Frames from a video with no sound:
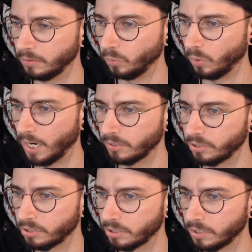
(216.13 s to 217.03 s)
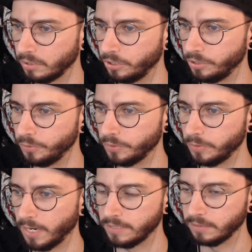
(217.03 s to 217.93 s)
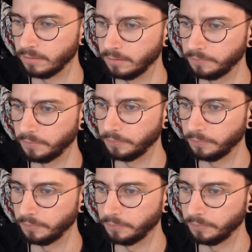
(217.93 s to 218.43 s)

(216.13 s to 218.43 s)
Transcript: to watch Jujutsu Kaisen,